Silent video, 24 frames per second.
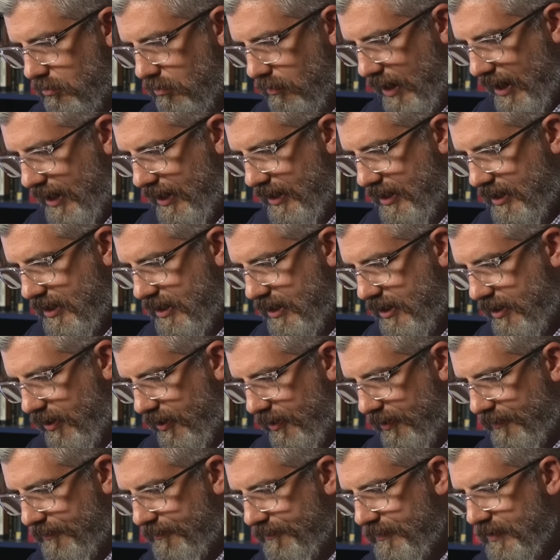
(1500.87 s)
Right
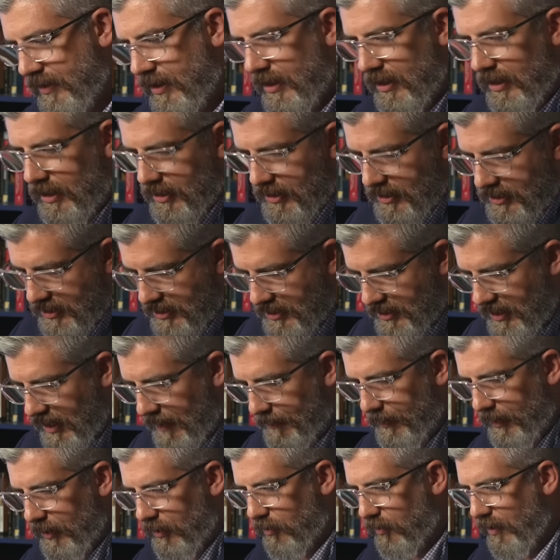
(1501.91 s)
here.
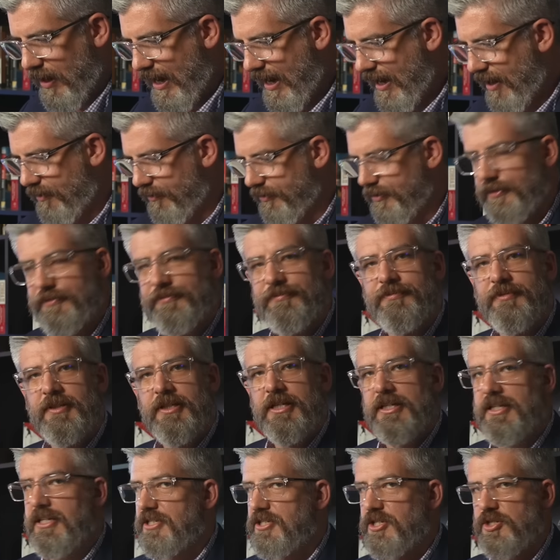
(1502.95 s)
Stepping around.
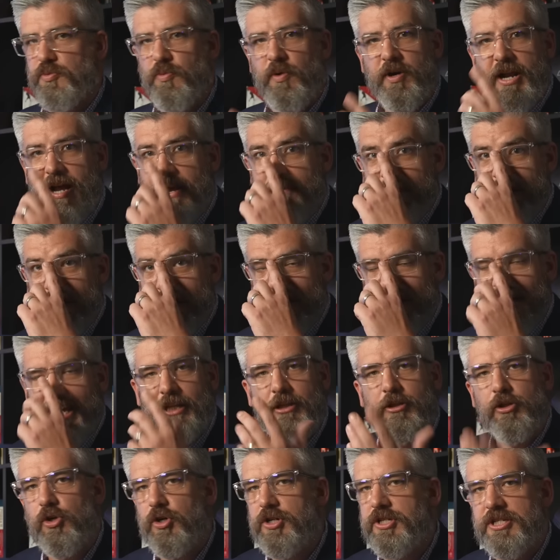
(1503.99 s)
This is what I mean. It
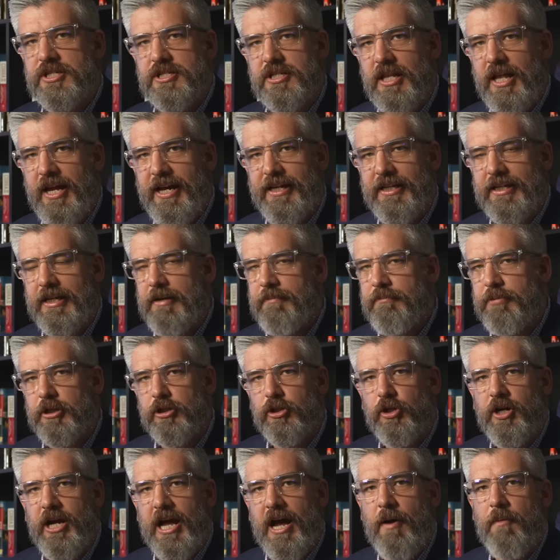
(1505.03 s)
looks slight, but
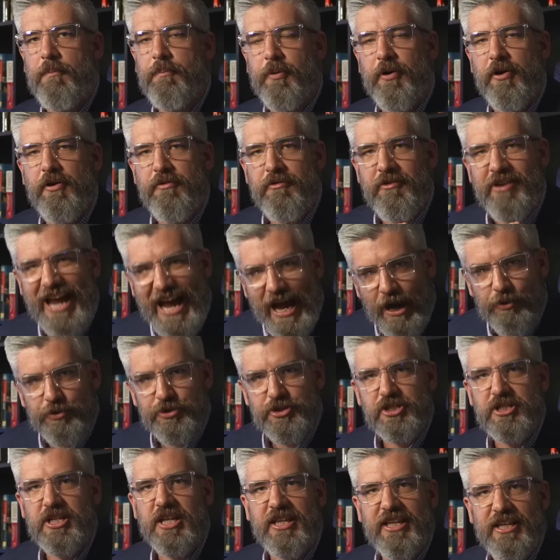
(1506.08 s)
look how
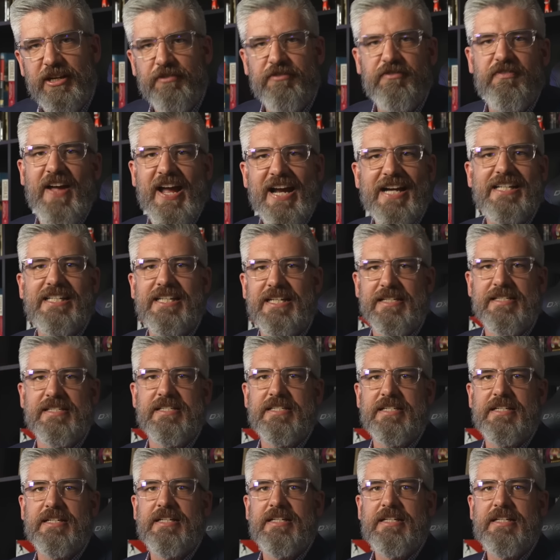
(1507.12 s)
pronounced the effect is.